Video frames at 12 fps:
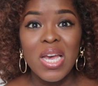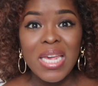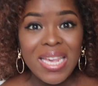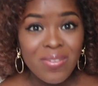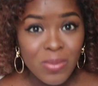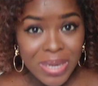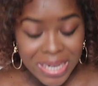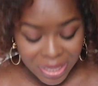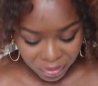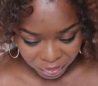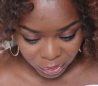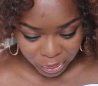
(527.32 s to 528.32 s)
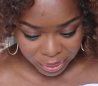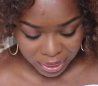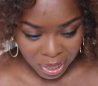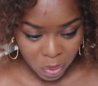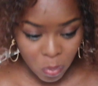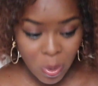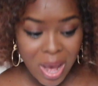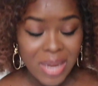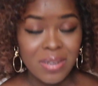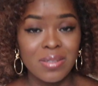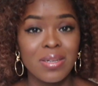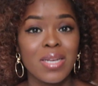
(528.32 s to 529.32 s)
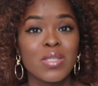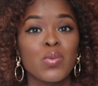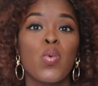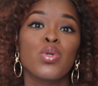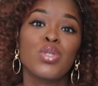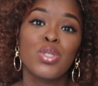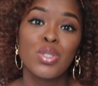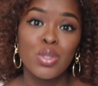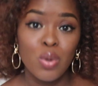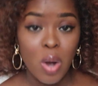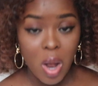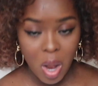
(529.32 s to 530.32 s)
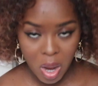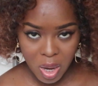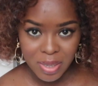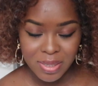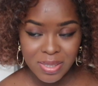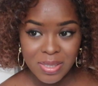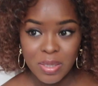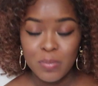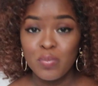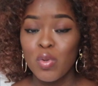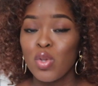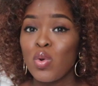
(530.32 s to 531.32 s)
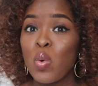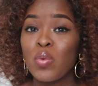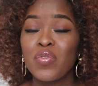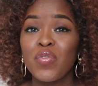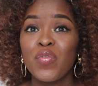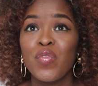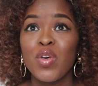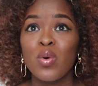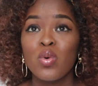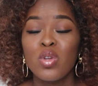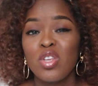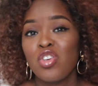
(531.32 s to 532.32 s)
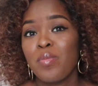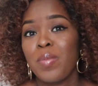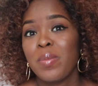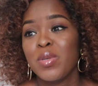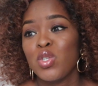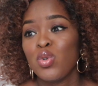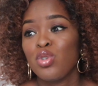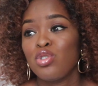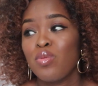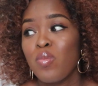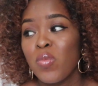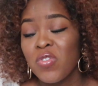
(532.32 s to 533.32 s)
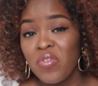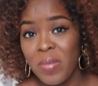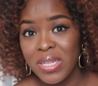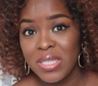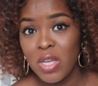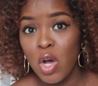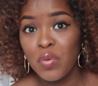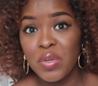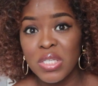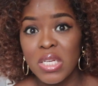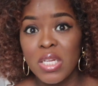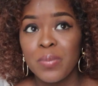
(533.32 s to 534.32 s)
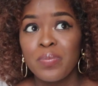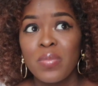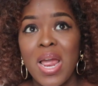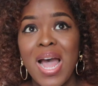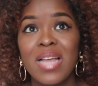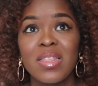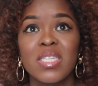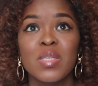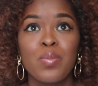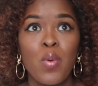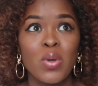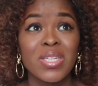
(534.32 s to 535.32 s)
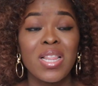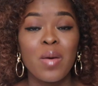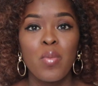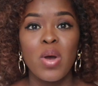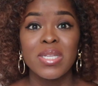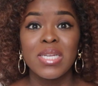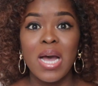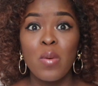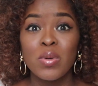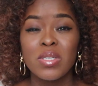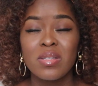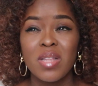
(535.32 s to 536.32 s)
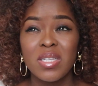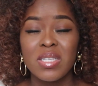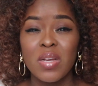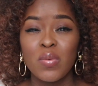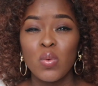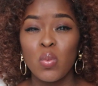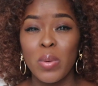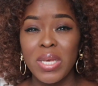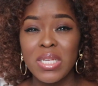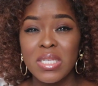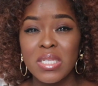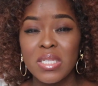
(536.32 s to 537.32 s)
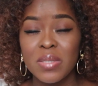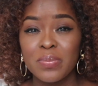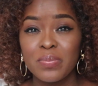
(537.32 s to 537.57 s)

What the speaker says: if we leave here now and the next 1 to 2 hours you don't feel your baby's usual movement. Obviously, at that point I was 37 weeks